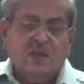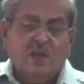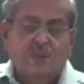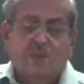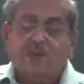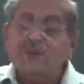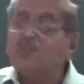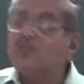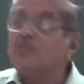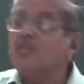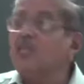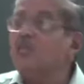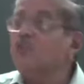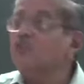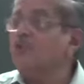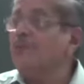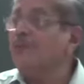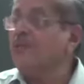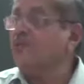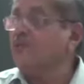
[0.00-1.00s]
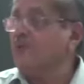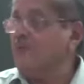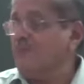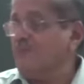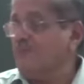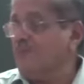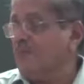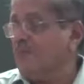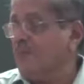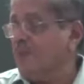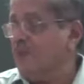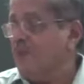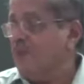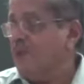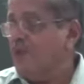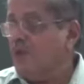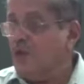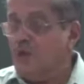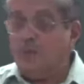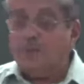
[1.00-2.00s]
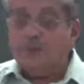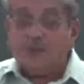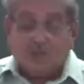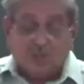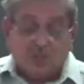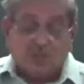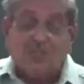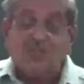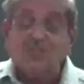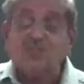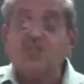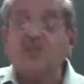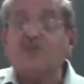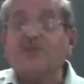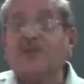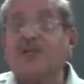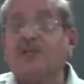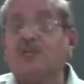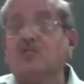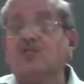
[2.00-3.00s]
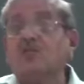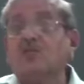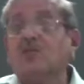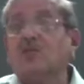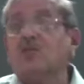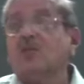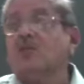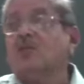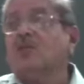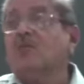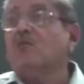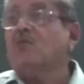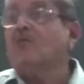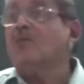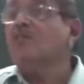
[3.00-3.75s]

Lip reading: position isomerism. Now position is different. What